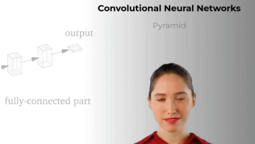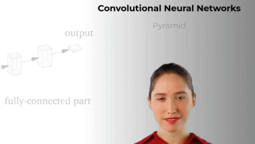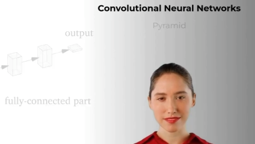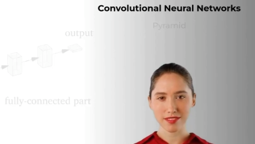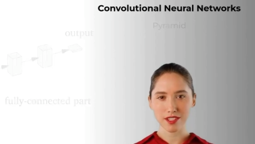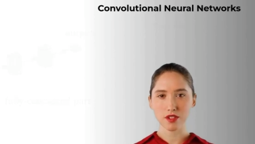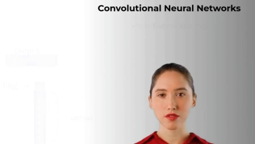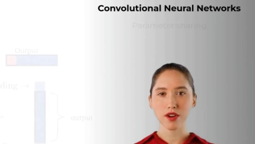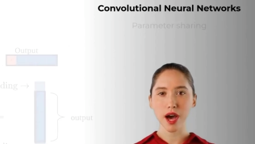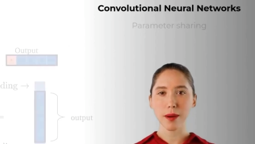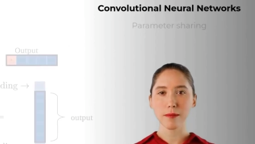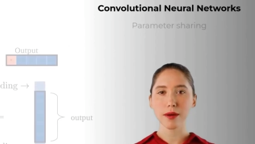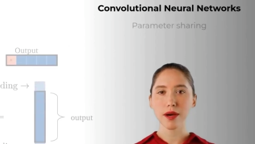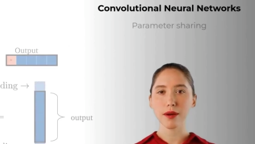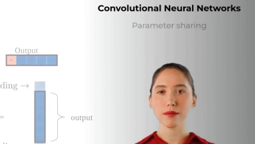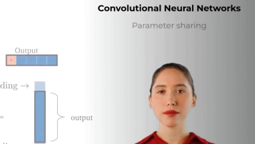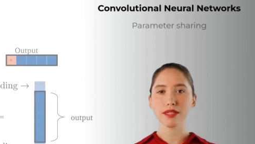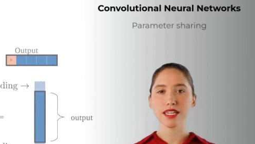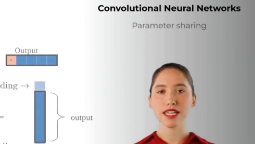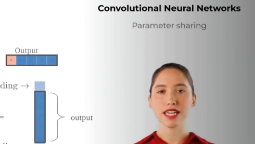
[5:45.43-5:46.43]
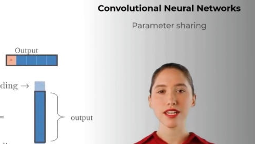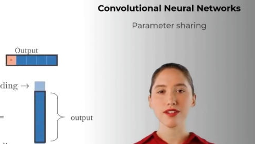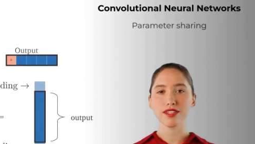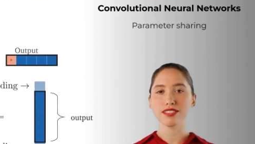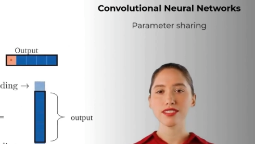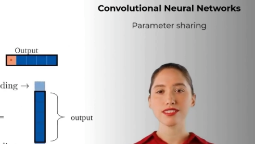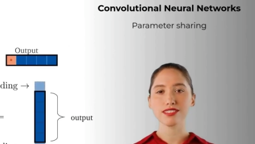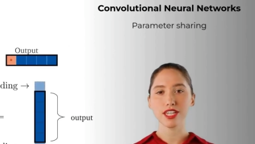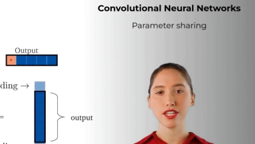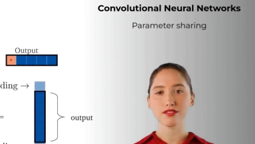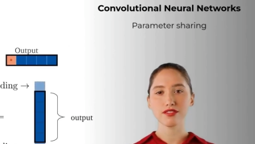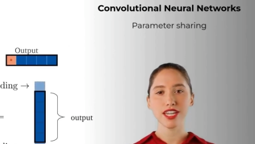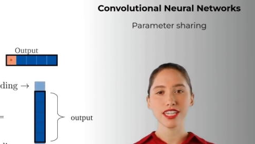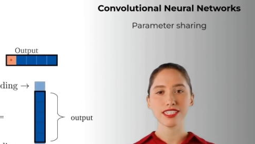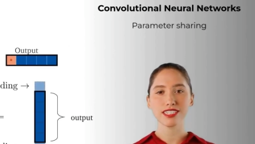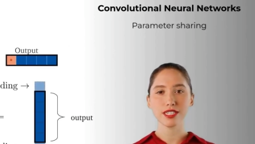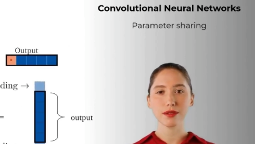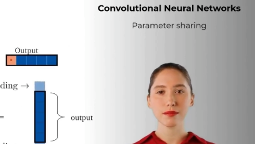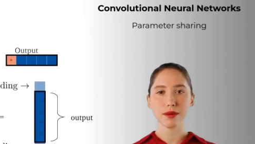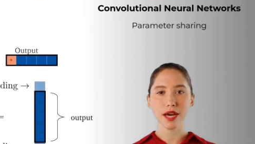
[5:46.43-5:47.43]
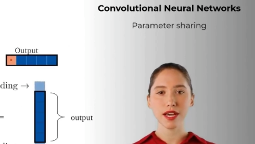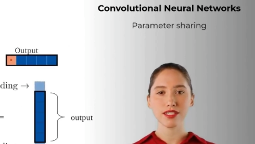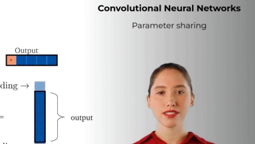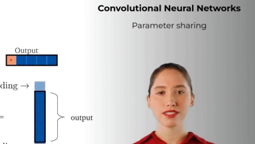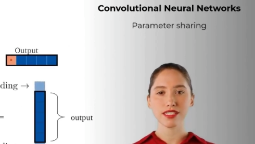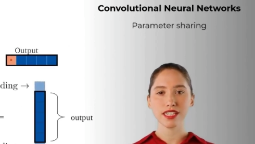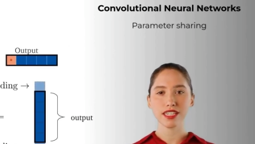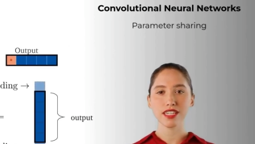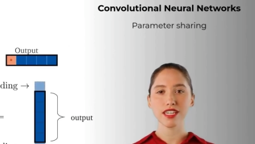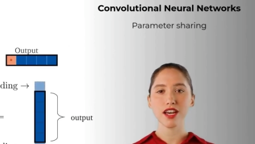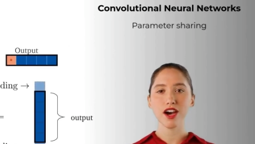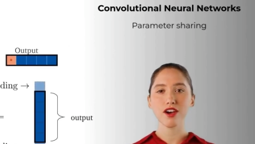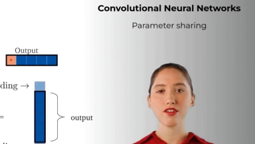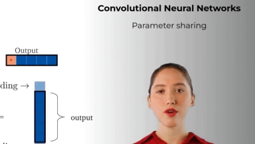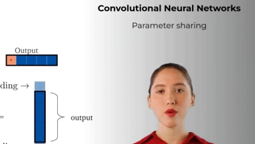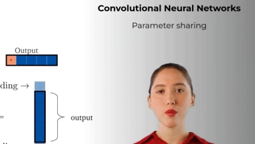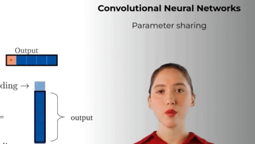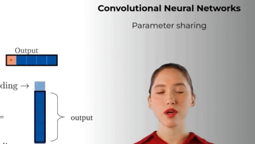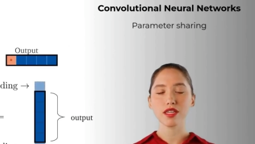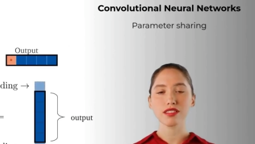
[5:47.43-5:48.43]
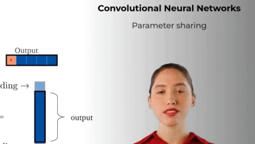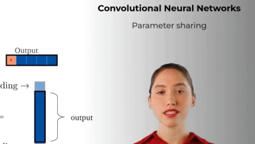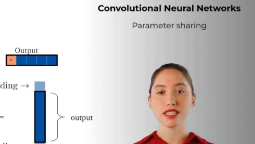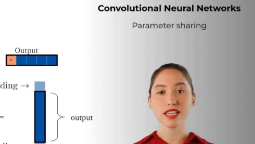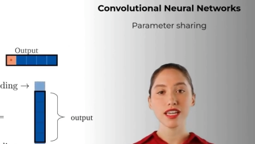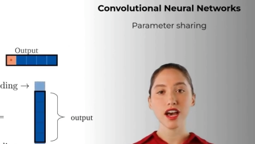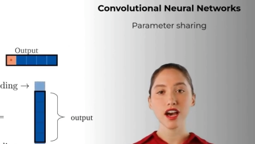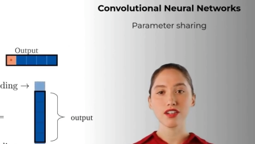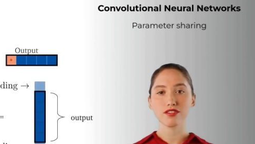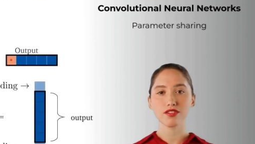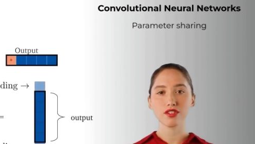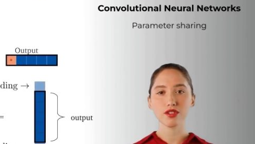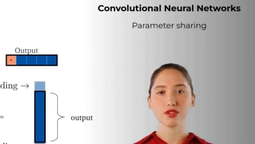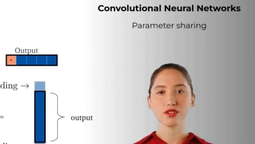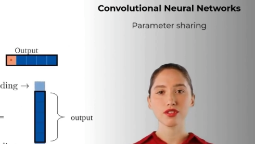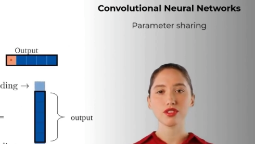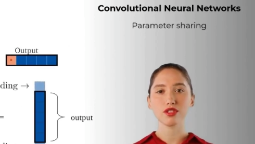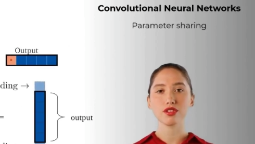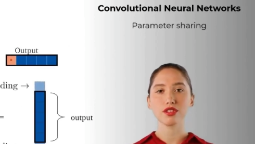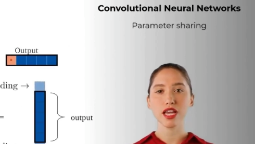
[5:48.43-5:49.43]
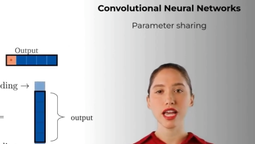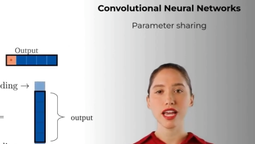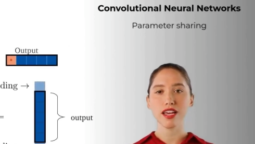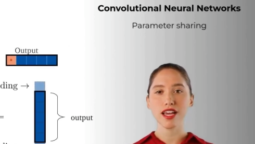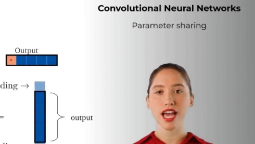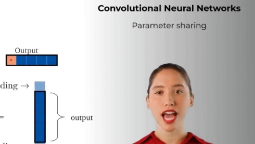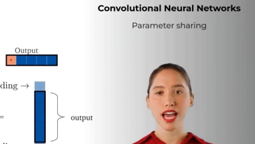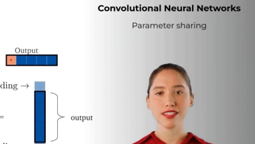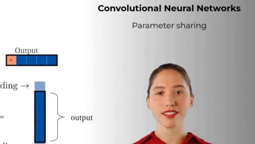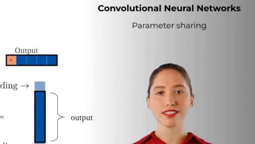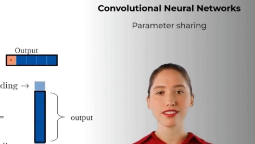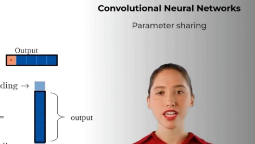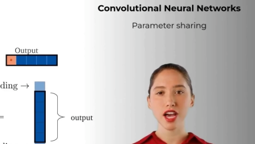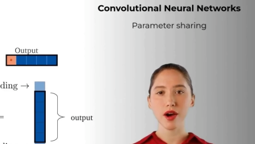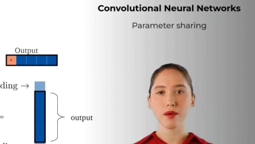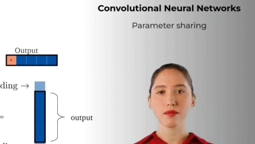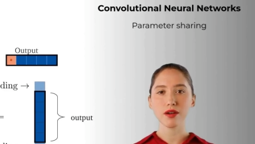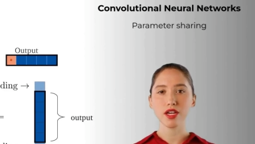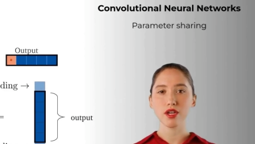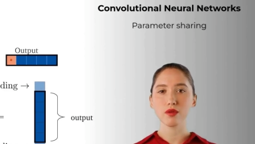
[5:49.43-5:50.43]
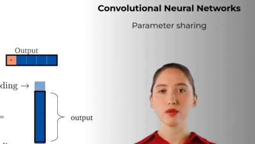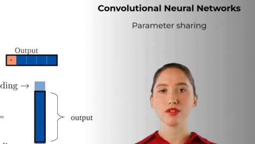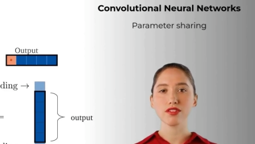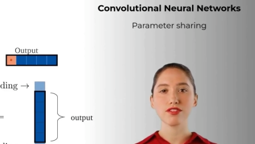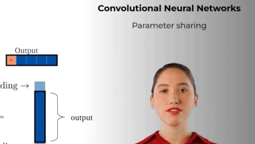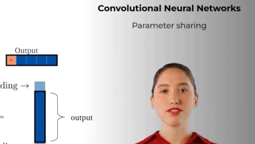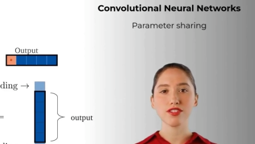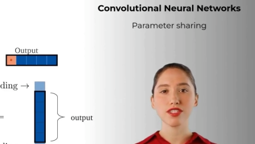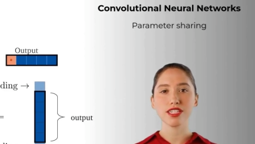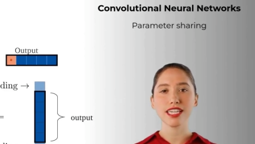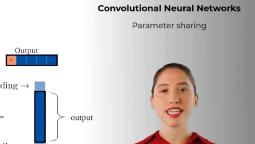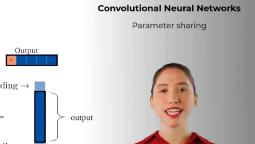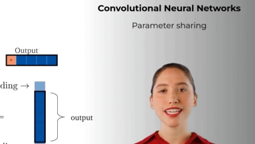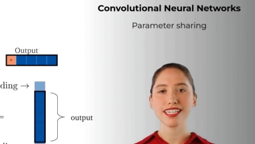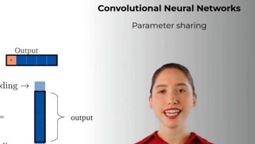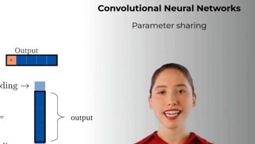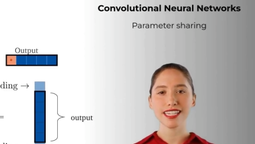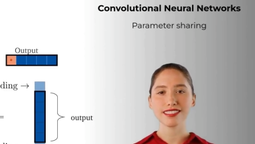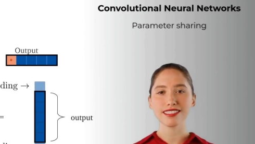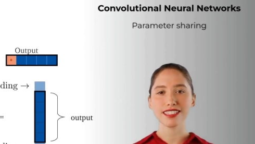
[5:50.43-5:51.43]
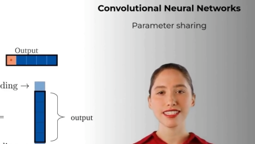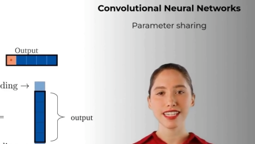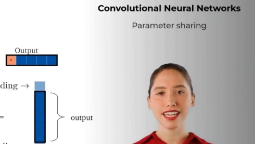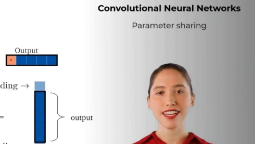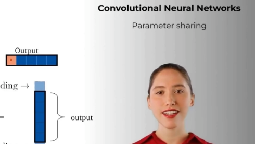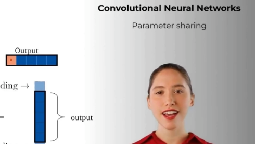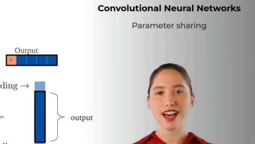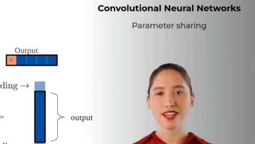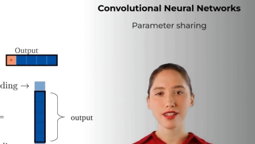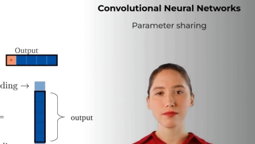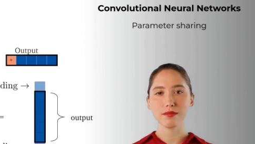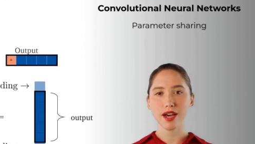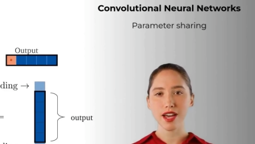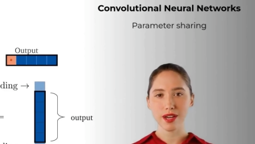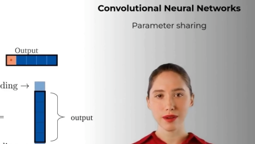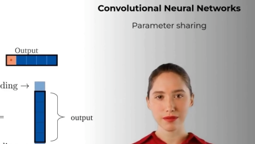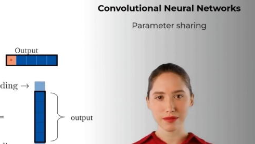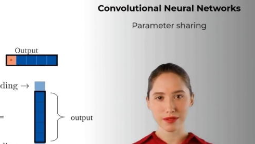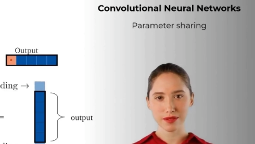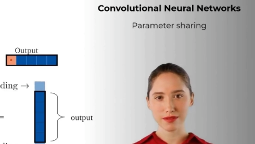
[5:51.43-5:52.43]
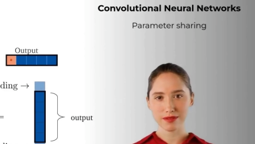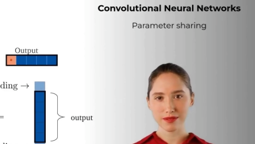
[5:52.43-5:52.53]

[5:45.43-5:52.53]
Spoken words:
To wrap up, here is a direct comparison of a 1D convolutional layer at the top with a fully connected layer at the bottom.